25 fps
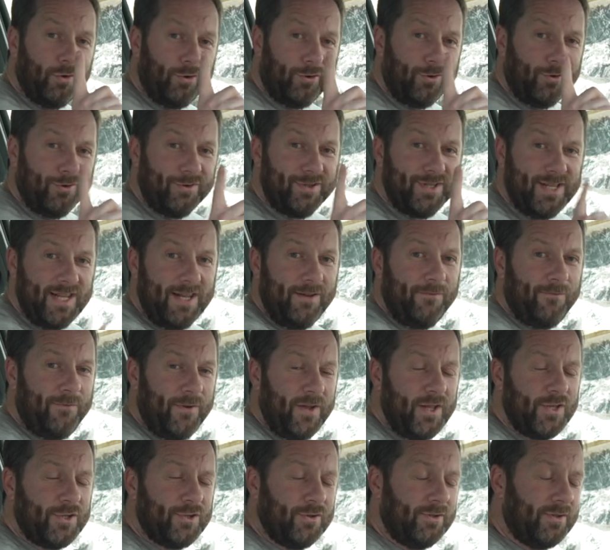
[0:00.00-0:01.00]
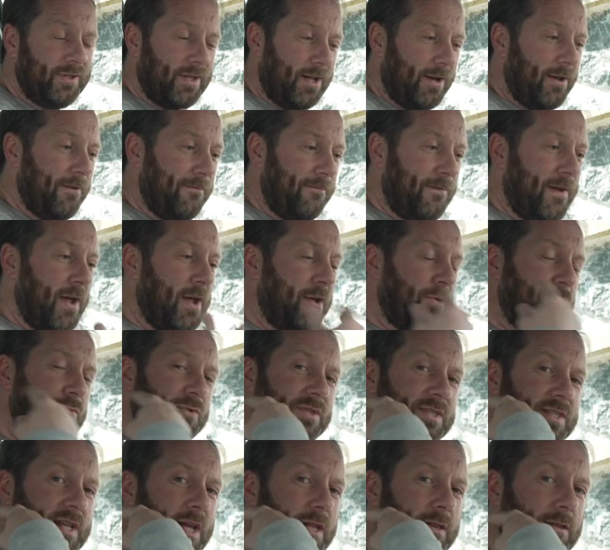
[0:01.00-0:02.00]
other neat feature that I found
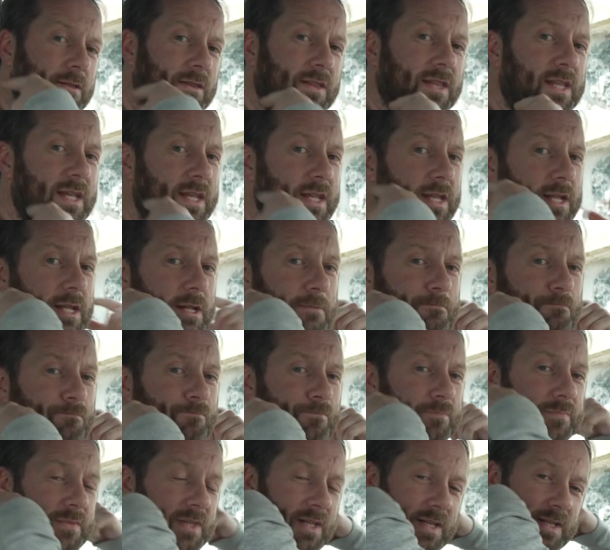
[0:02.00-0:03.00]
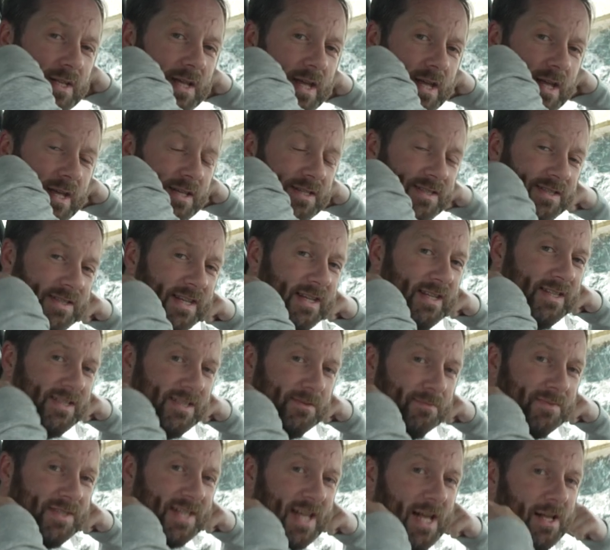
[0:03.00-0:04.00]
was that the seats
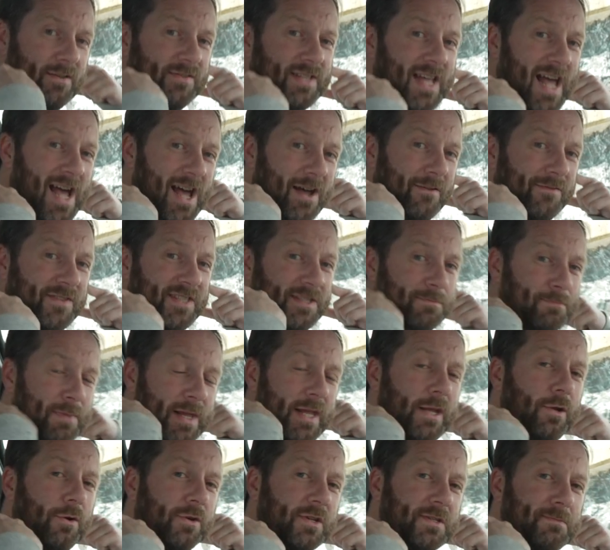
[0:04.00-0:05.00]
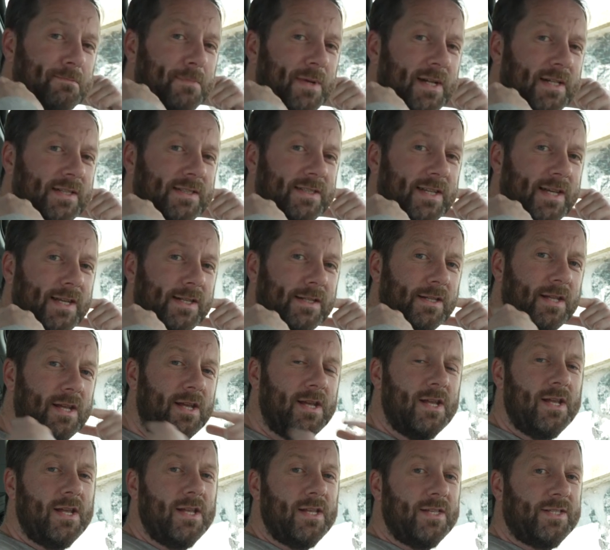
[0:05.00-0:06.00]
themselves have speakers built in.
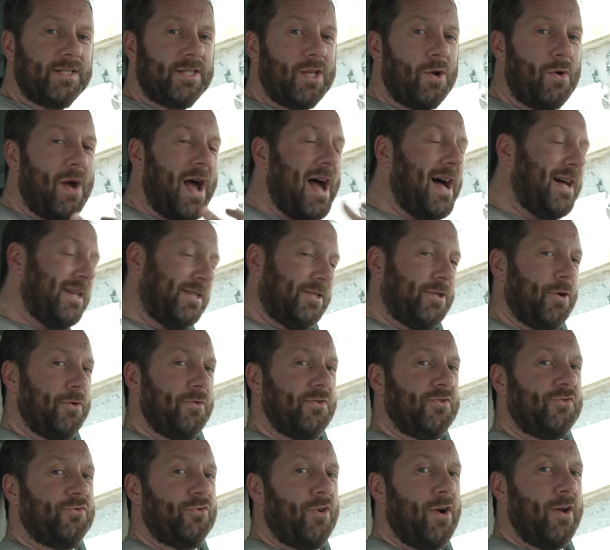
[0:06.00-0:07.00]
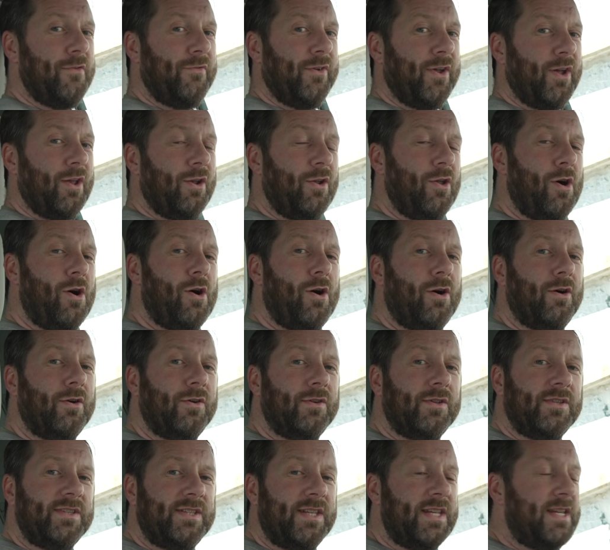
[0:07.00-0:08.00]
So as I was driving
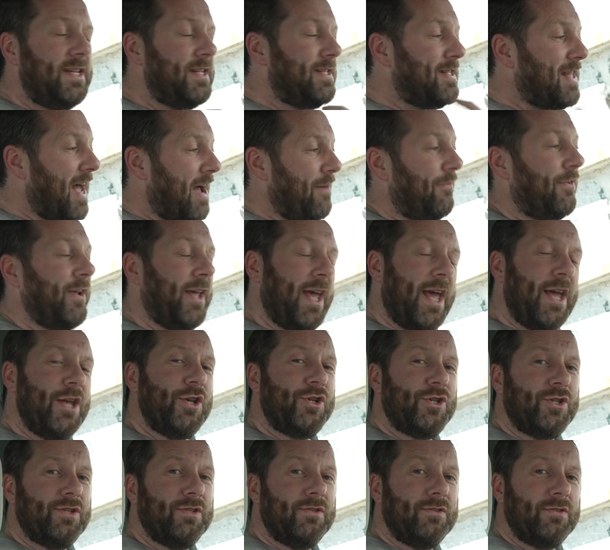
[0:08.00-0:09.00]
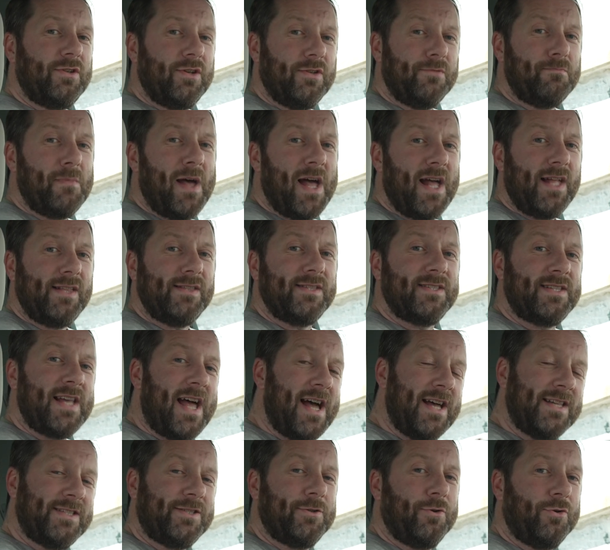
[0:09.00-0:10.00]
along, the navigation commands,
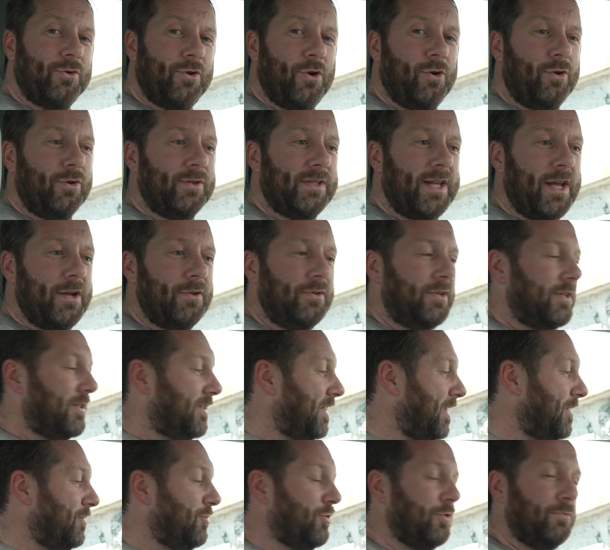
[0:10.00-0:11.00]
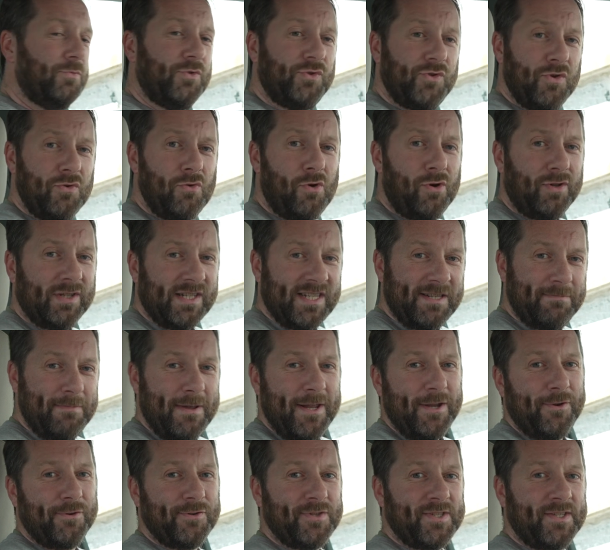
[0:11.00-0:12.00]
as they were called out, didn't come through all the
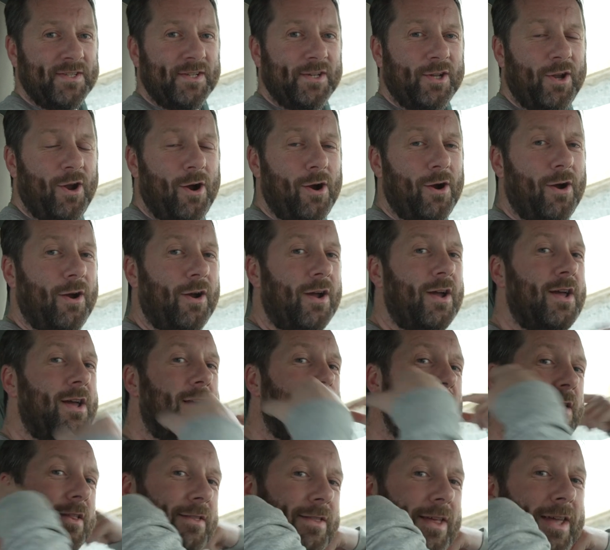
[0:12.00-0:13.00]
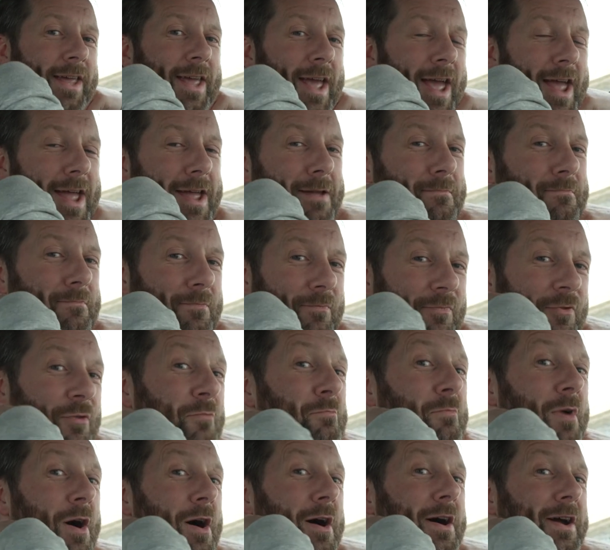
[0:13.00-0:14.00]
speakers in the car. They came
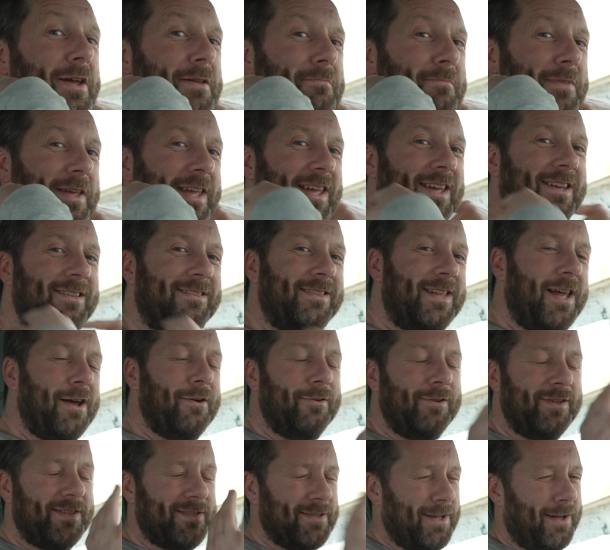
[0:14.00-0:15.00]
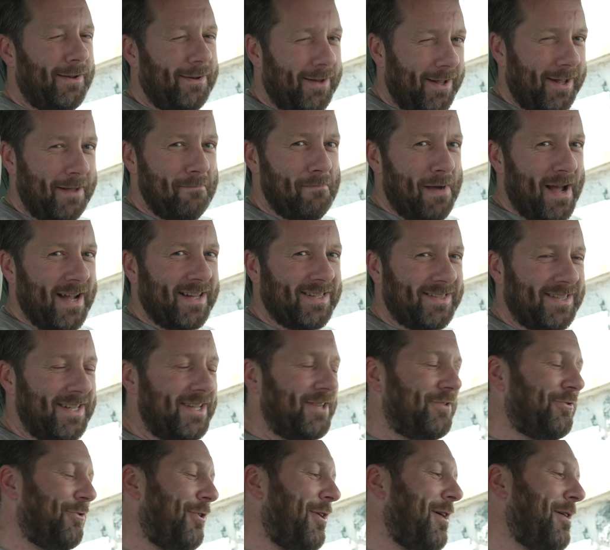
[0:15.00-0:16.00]
from behind me. Now, it's not like a
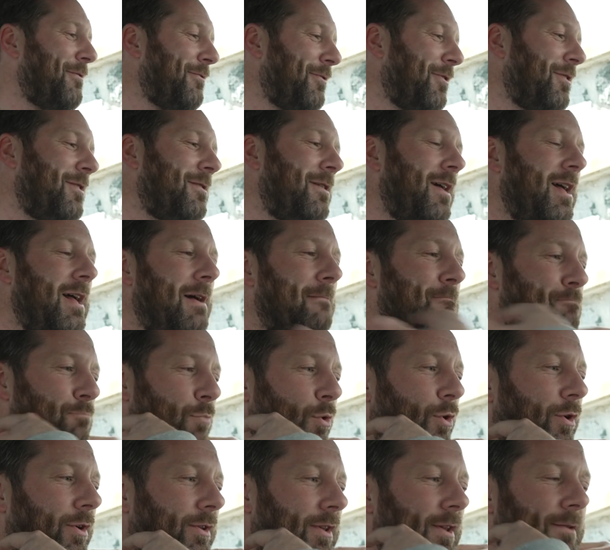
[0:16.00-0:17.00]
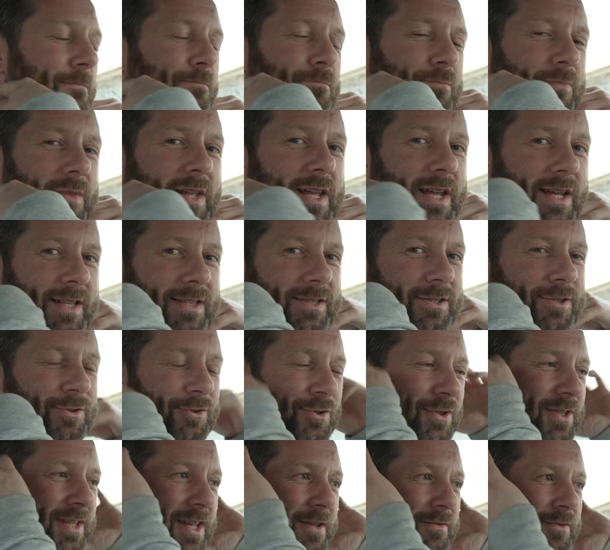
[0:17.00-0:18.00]
backseat driver, but it
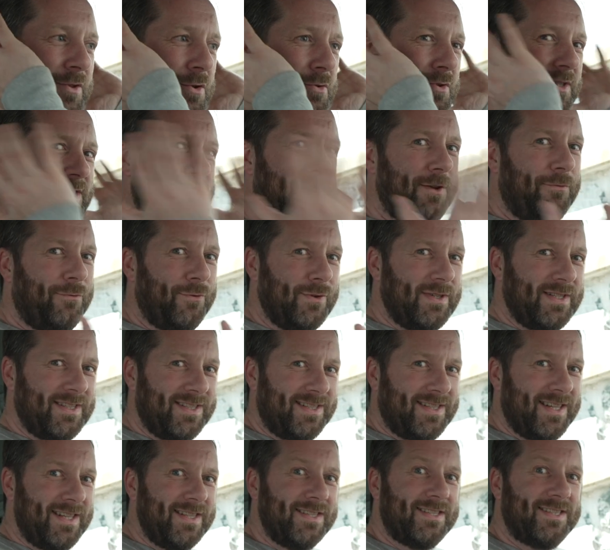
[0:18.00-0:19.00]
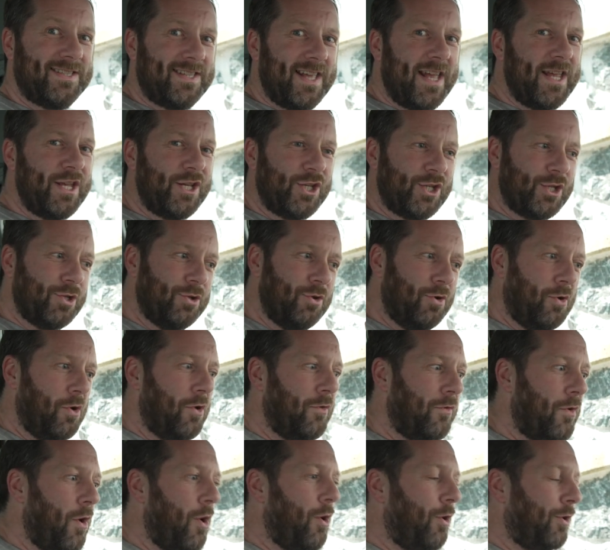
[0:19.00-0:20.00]
just gives you a different sensation
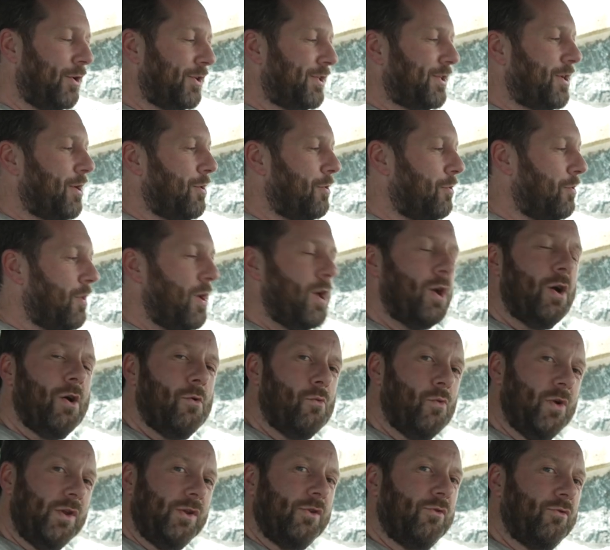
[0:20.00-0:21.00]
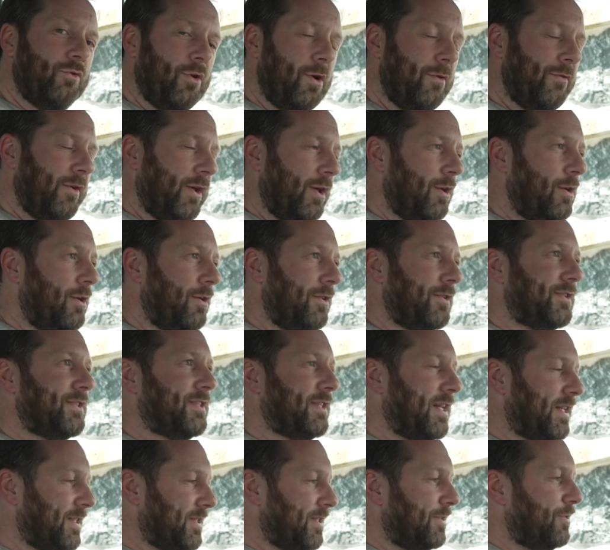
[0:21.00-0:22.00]
of audio when you're driving along.
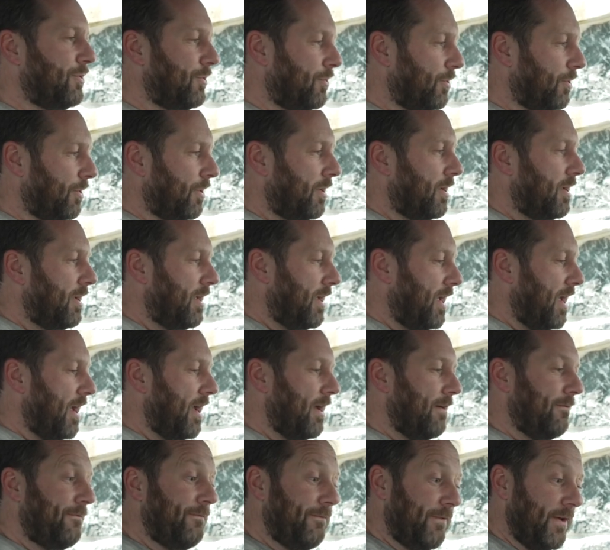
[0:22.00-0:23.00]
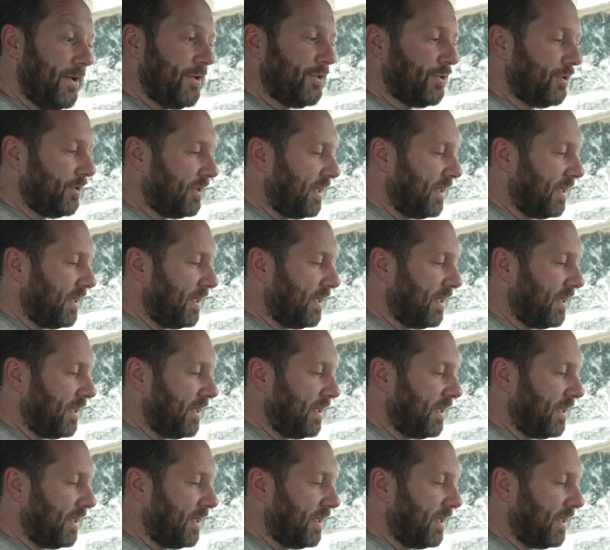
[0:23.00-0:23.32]
So that's another feature